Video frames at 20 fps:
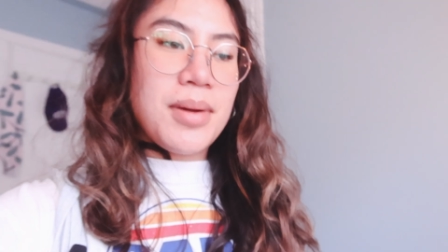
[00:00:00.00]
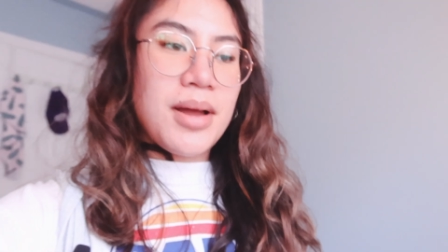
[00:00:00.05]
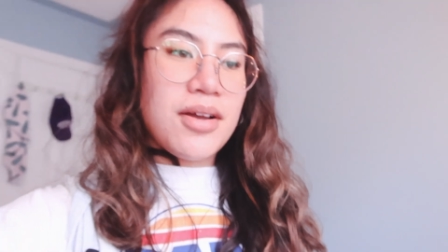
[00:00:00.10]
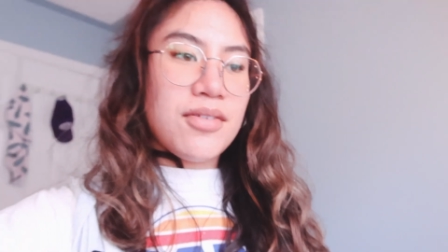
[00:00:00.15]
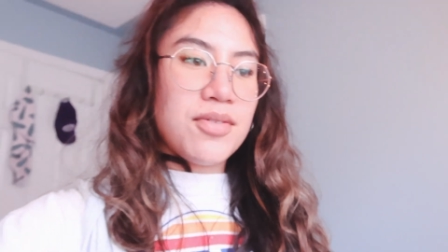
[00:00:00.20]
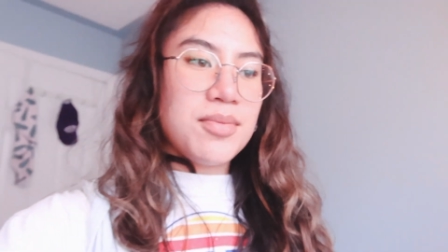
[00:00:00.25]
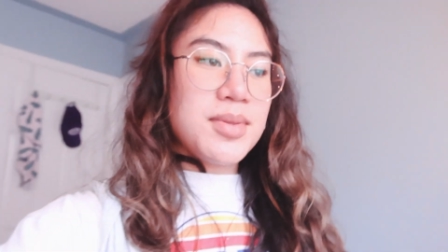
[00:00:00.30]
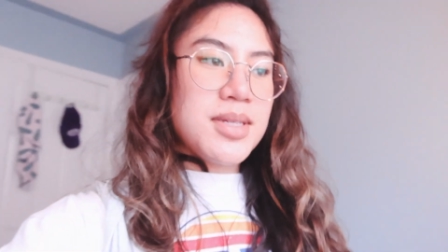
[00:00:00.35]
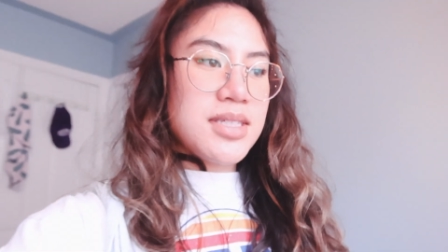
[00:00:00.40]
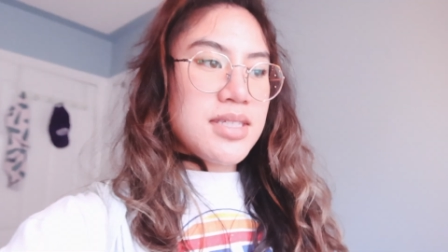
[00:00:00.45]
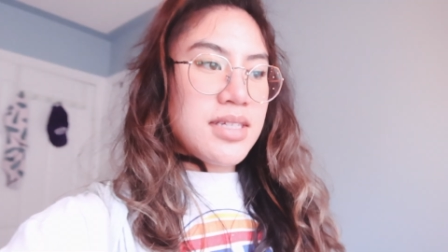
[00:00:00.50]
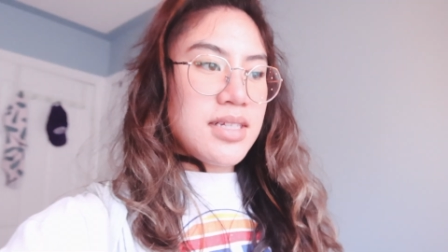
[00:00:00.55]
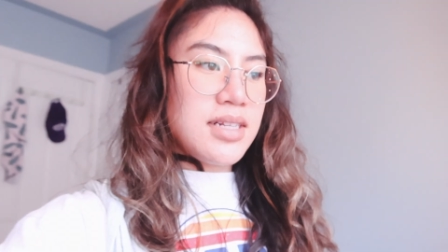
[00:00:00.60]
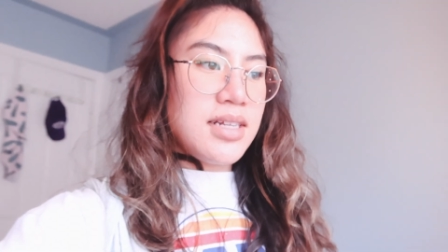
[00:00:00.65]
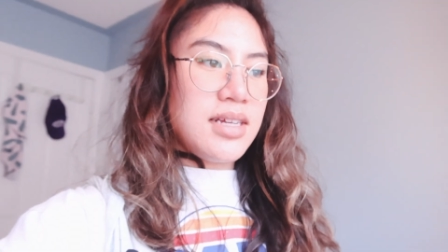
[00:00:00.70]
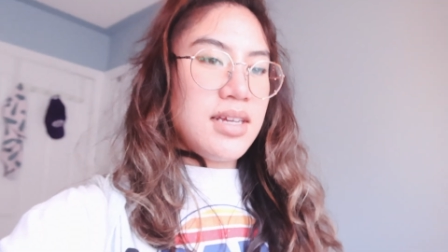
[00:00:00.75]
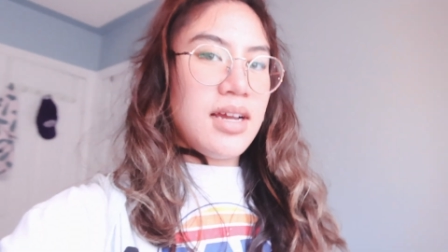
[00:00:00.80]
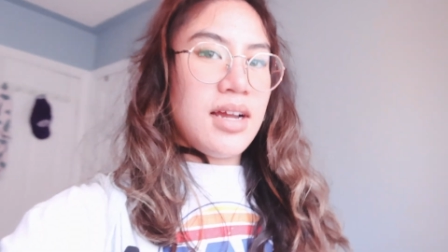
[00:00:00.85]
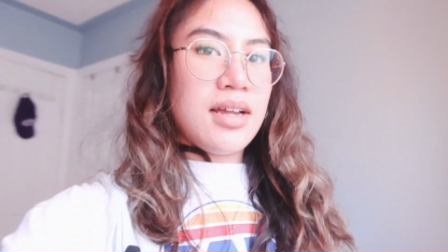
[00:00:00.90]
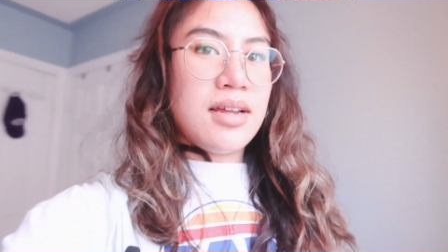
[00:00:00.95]
back from the
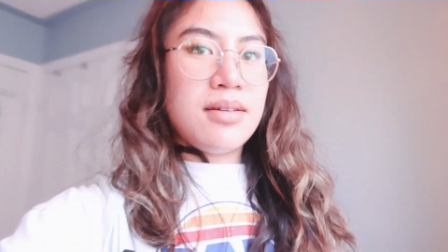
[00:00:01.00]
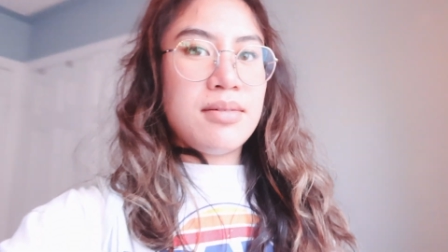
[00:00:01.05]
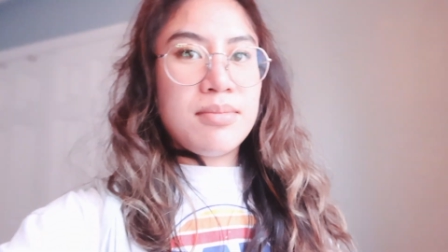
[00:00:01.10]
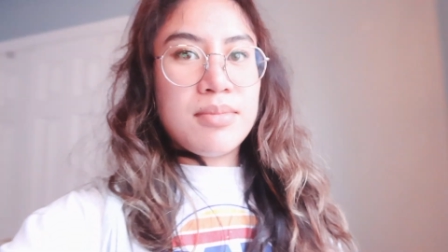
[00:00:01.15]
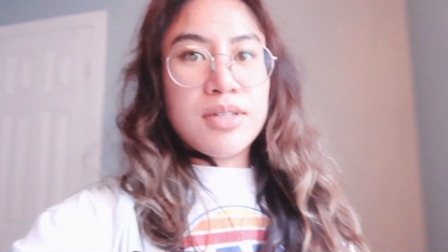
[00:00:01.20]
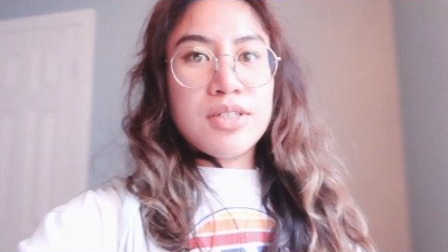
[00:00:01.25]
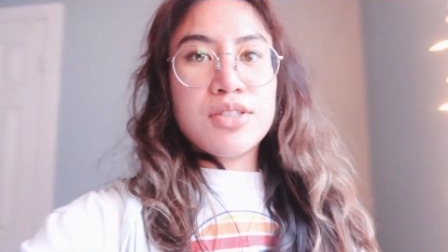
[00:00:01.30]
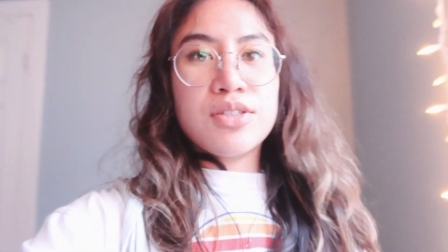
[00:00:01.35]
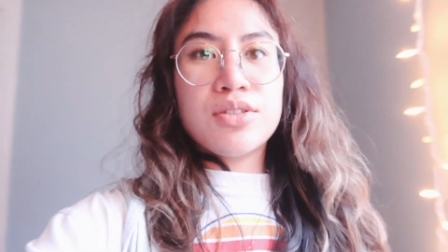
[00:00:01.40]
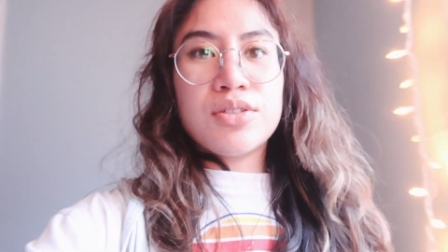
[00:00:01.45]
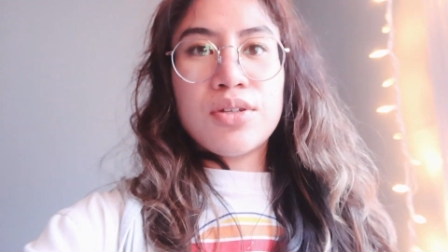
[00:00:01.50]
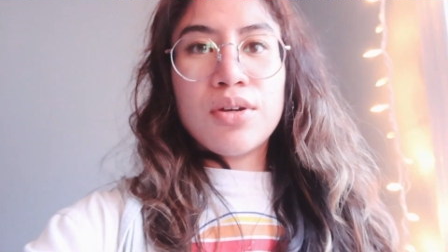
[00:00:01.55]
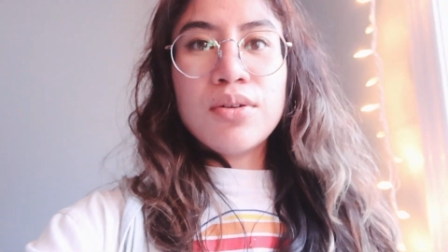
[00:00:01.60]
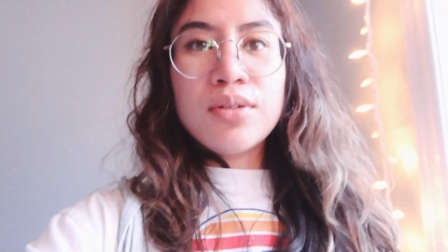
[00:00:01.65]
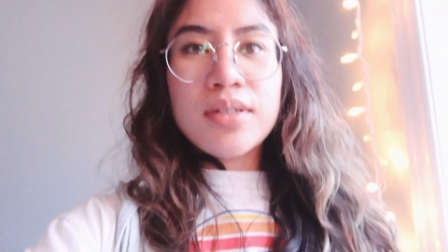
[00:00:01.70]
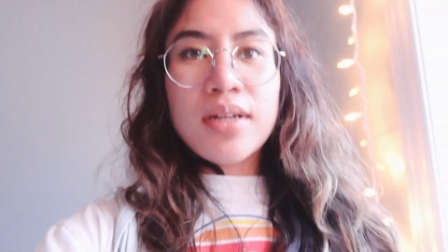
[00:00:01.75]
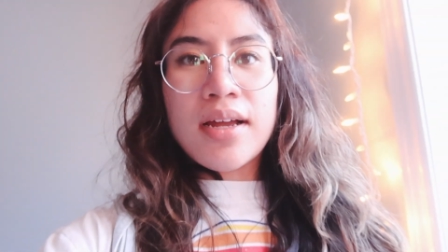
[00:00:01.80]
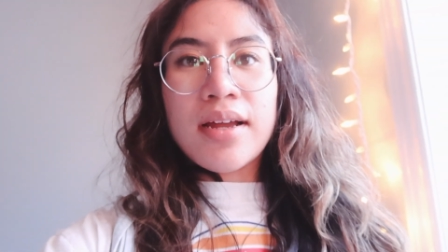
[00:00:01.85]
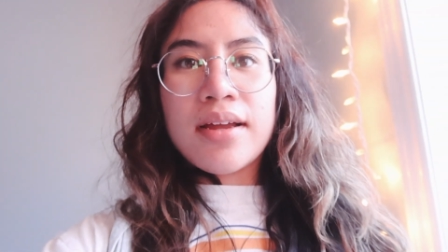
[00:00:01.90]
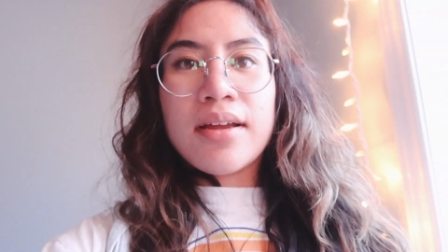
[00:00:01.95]
city. I am so
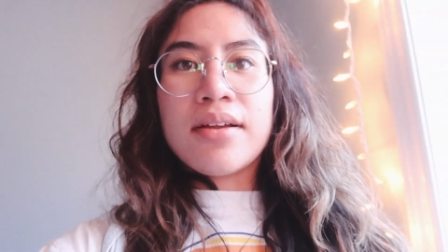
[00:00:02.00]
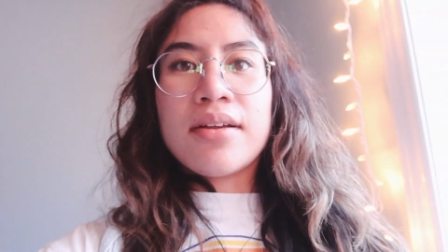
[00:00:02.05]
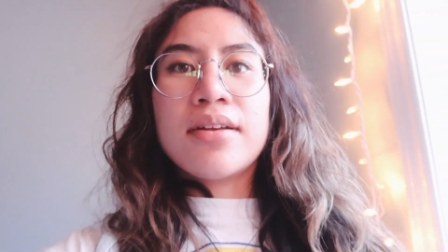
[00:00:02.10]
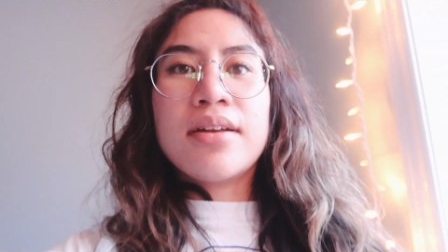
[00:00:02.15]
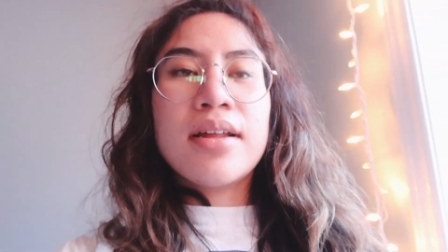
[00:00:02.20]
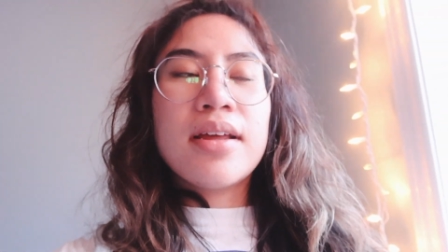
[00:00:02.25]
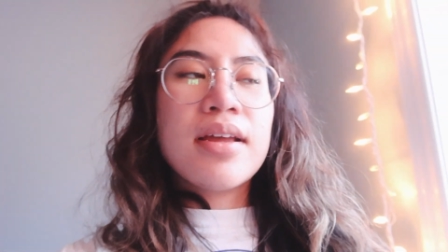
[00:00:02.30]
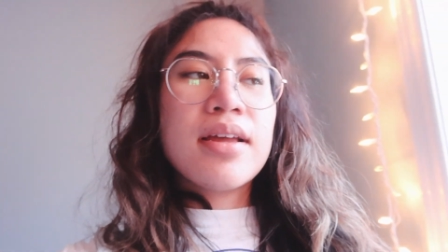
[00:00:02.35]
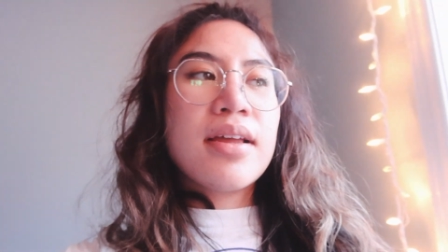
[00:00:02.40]
tired.